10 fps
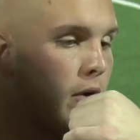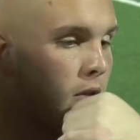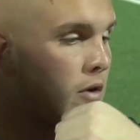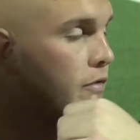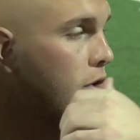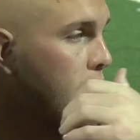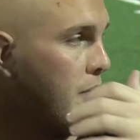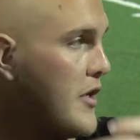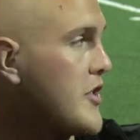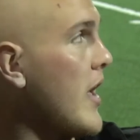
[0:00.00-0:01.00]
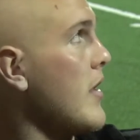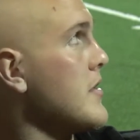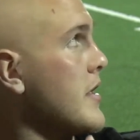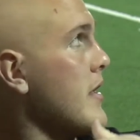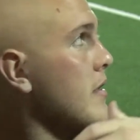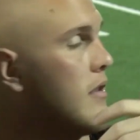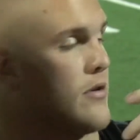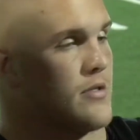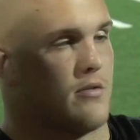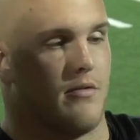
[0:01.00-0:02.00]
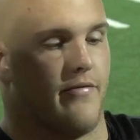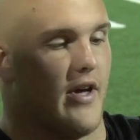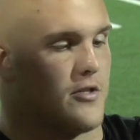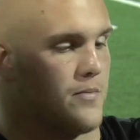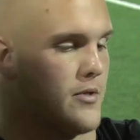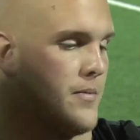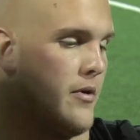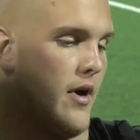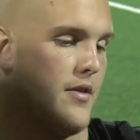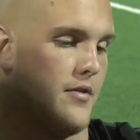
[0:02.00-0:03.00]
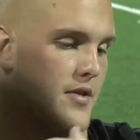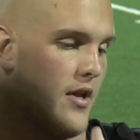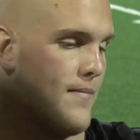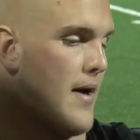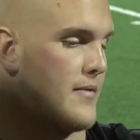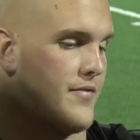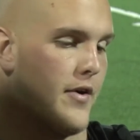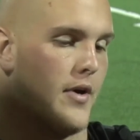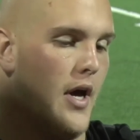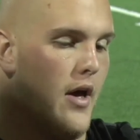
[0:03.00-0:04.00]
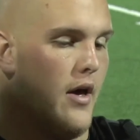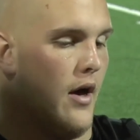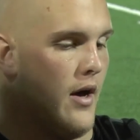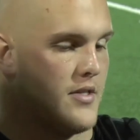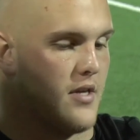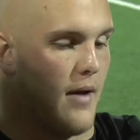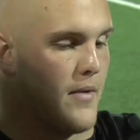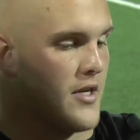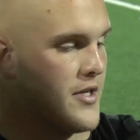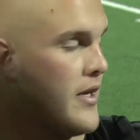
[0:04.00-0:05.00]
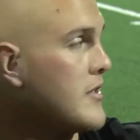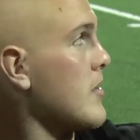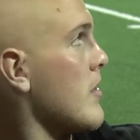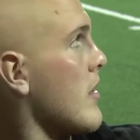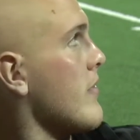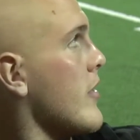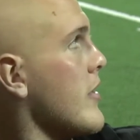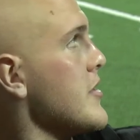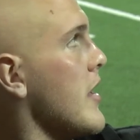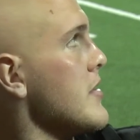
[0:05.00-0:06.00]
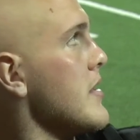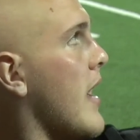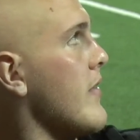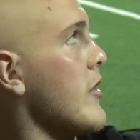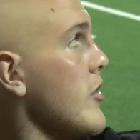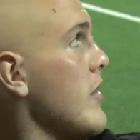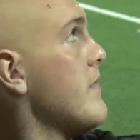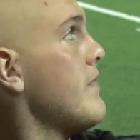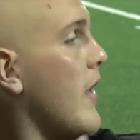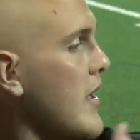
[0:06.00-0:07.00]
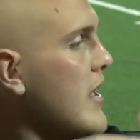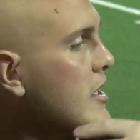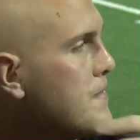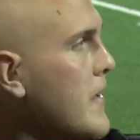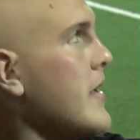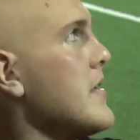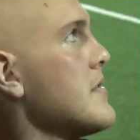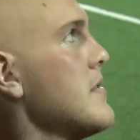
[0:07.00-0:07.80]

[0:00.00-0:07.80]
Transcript: Looking for a unique challenge. Again, those fans are supposed to be great. The stadium atmosphere is top notch again. So we're looking for a good challenge and having a good, fun experience.